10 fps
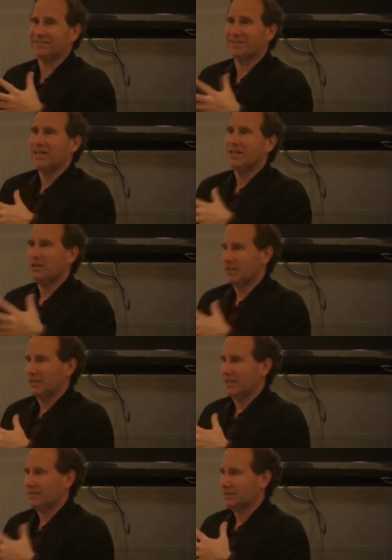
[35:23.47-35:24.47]
It's,
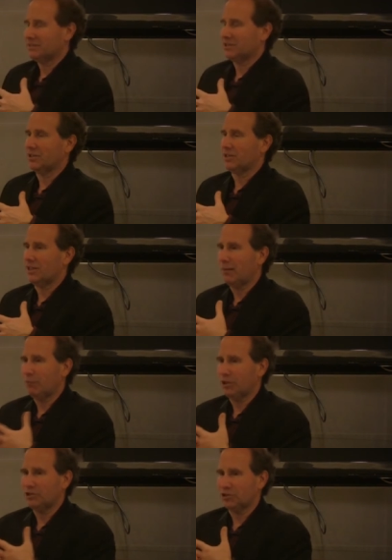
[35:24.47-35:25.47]
in essence, a
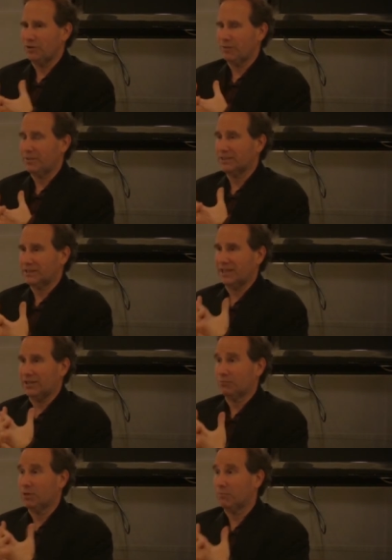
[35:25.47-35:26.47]
collaboration agreement is
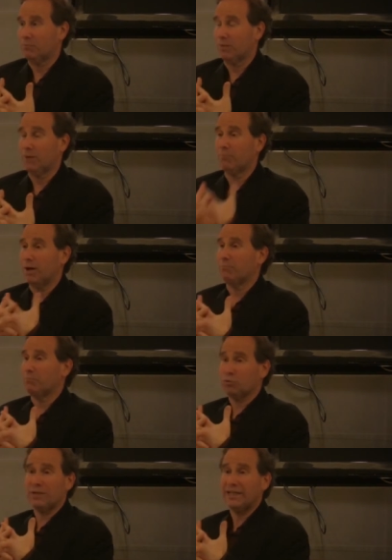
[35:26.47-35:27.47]
like a, a, a
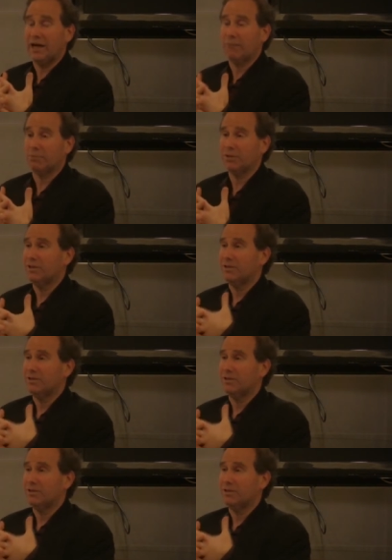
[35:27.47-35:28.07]
prenup